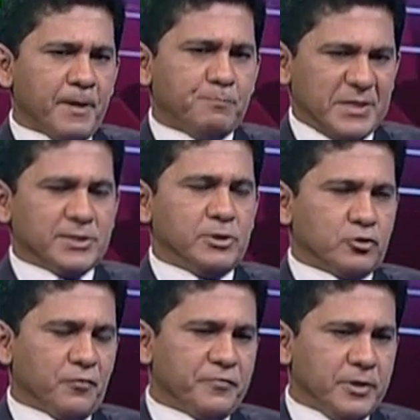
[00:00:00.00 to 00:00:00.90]
president
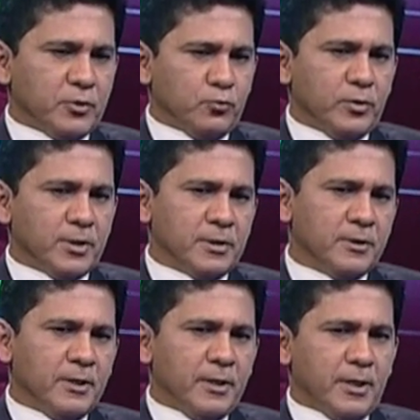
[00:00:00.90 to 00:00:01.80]
of Inner Wheel,
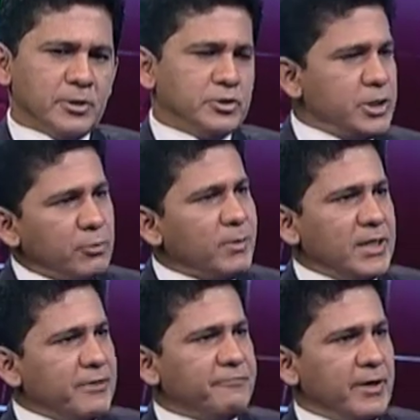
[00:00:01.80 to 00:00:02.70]
uh, right. uh,
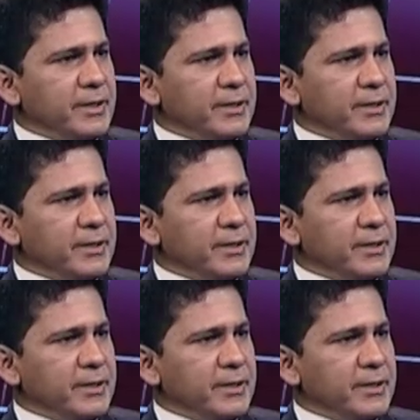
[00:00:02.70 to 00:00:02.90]
generally if I,